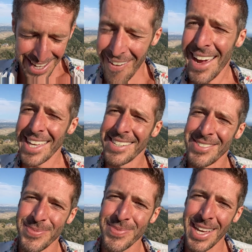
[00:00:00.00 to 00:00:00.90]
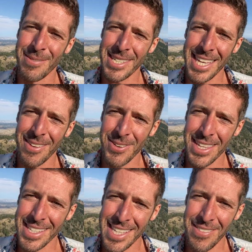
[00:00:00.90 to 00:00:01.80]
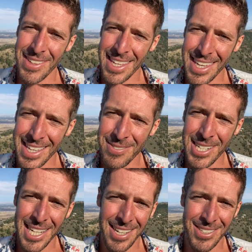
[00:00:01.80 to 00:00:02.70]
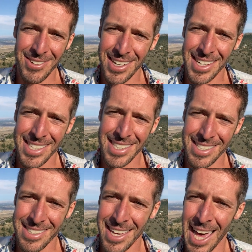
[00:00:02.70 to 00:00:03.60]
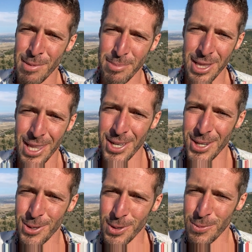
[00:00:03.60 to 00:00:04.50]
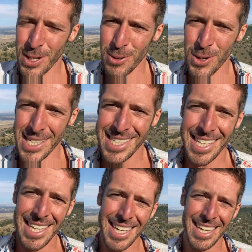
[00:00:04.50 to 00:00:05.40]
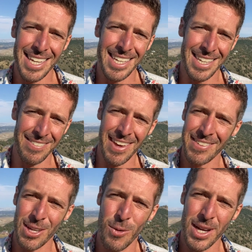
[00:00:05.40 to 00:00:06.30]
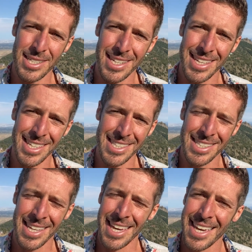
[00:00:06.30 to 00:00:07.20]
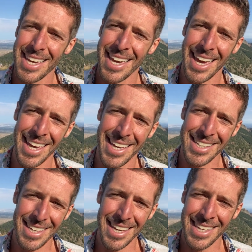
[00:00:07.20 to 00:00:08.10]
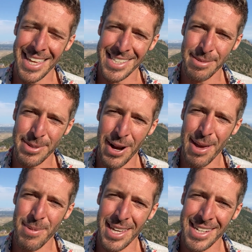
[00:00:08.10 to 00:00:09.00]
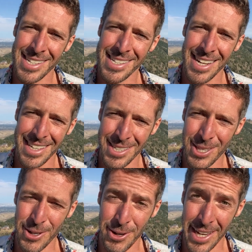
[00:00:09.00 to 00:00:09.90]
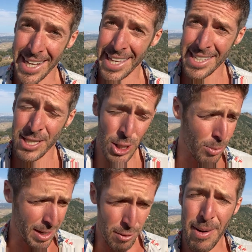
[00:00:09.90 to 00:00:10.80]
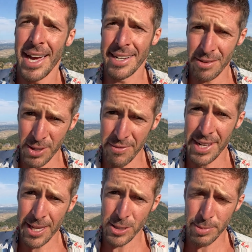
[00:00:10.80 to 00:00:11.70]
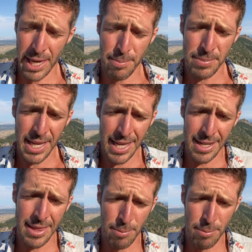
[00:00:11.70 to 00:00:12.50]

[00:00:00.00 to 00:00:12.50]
All right, I'm excited for this. Definitely reach out to us, comment below with what you want to see, if you have any questions. And hit that subscribe button so you'll be reminded of when the videos will be updated.